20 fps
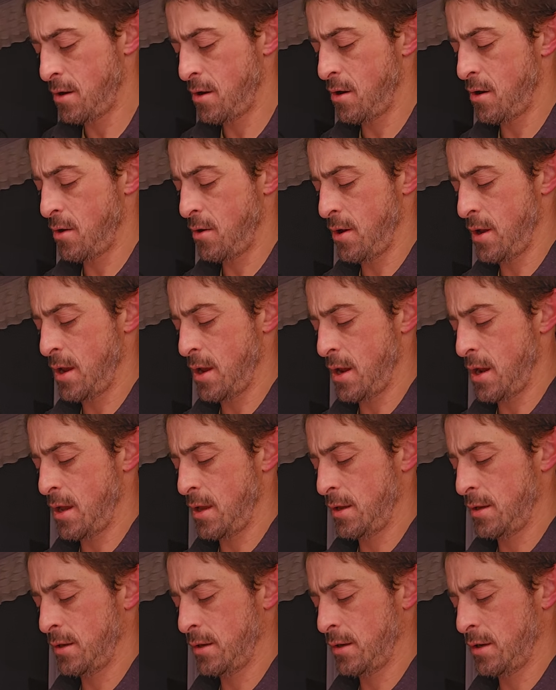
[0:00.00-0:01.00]
Oh yeah,
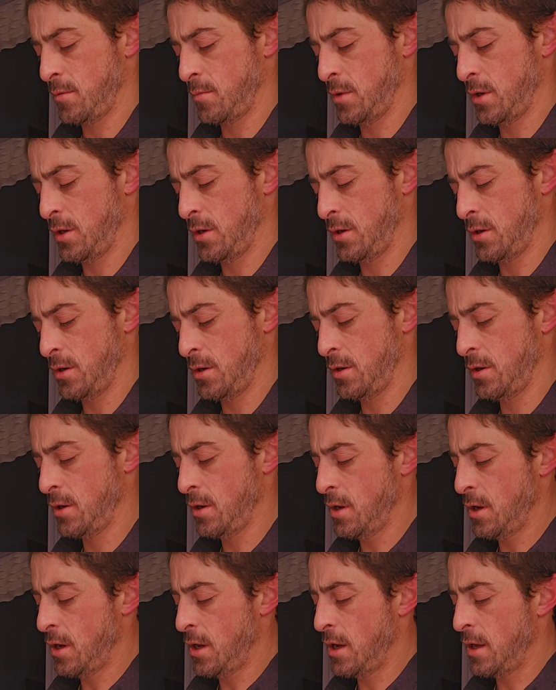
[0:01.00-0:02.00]
it's gonna be good.
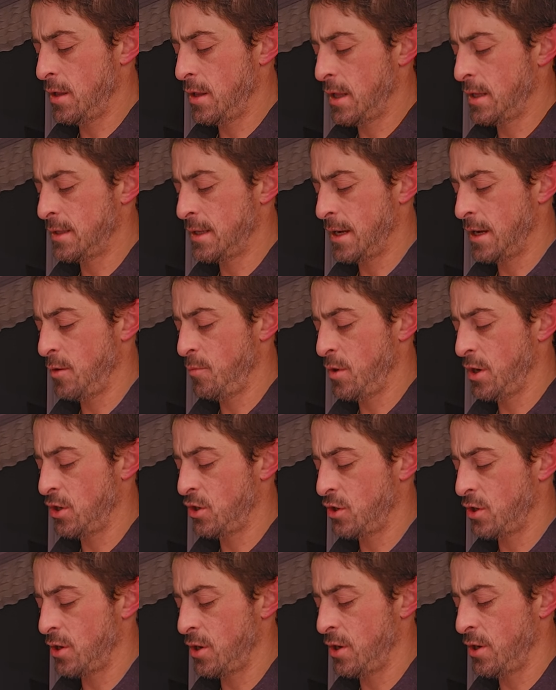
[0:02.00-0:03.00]
That's how you make
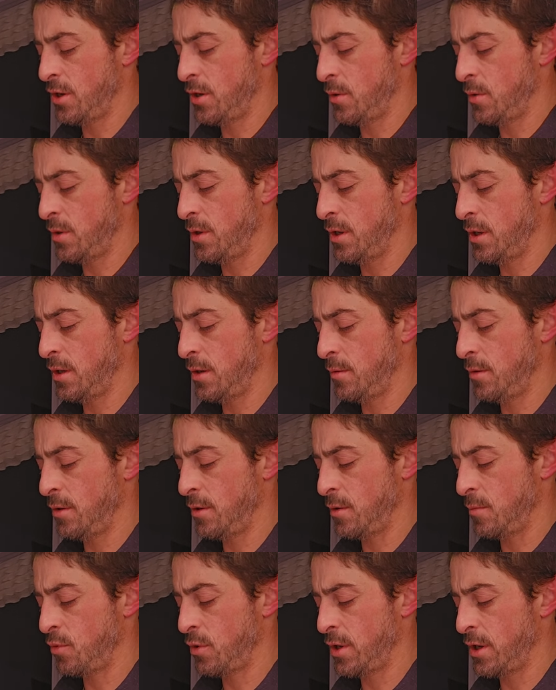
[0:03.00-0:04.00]
sure you do
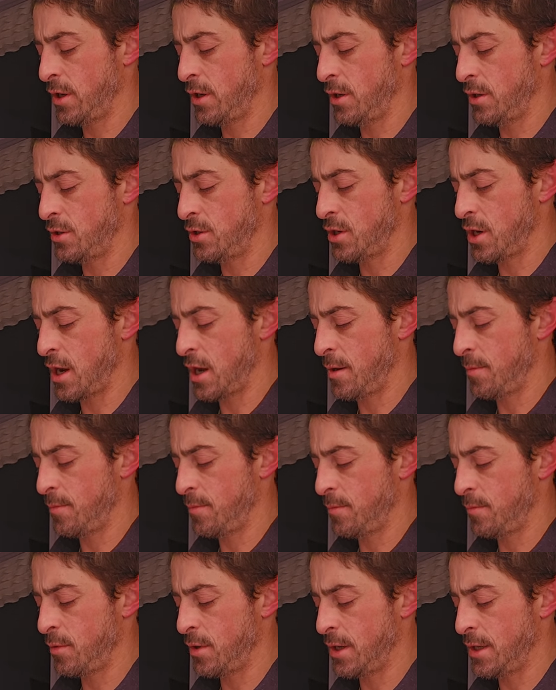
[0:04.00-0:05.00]
a pretty good job,
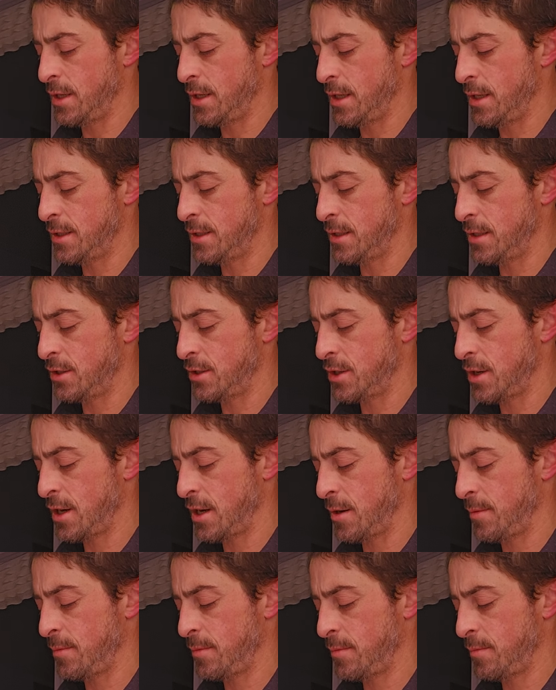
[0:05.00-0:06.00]
pretty decent
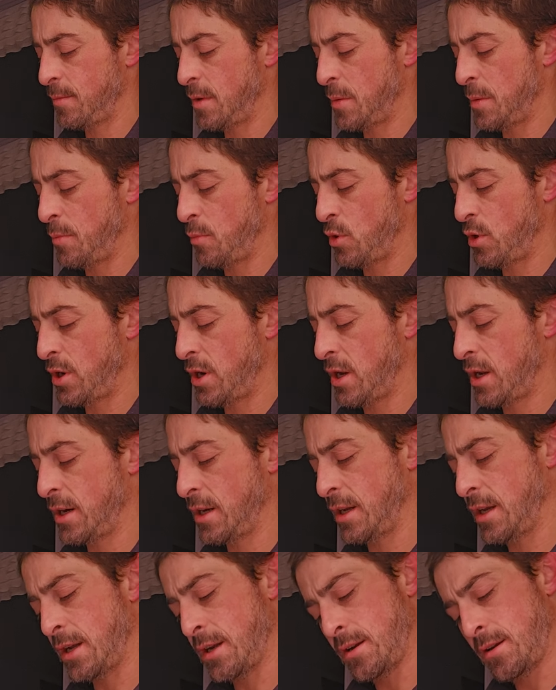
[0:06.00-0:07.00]
job. You put it on
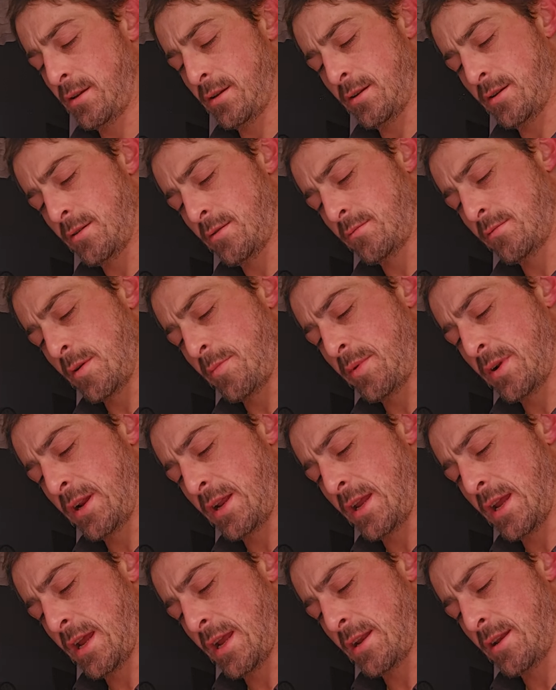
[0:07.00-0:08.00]
again, rip it
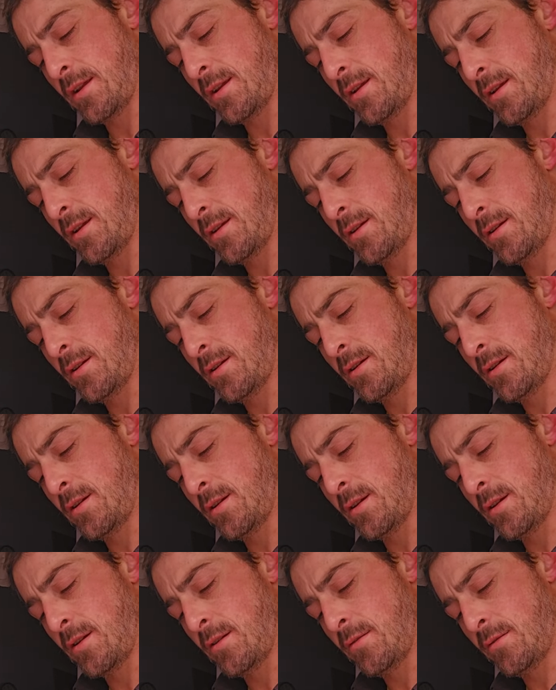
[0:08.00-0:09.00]
again.
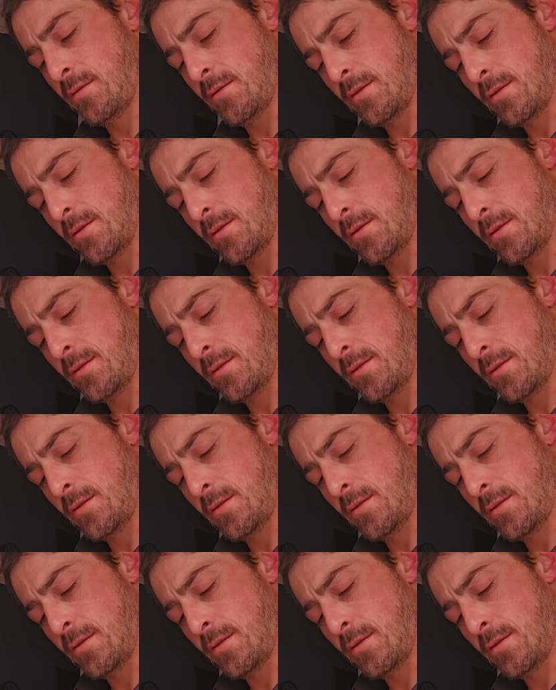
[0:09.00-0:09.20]
You know.